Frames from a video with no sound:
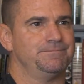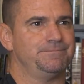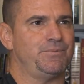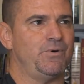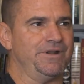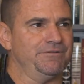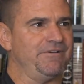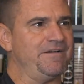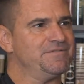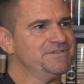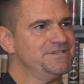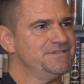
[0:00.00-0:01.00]
point of
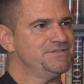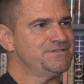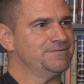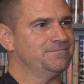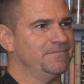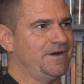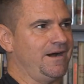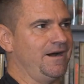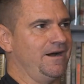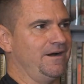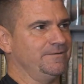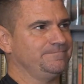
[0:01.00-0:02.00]
references
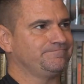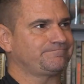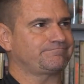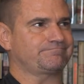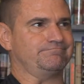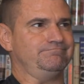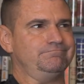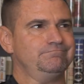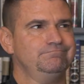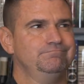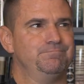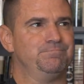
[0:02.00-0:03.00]
are
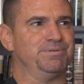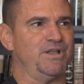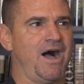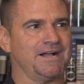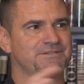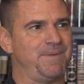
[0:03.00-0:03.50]
blocked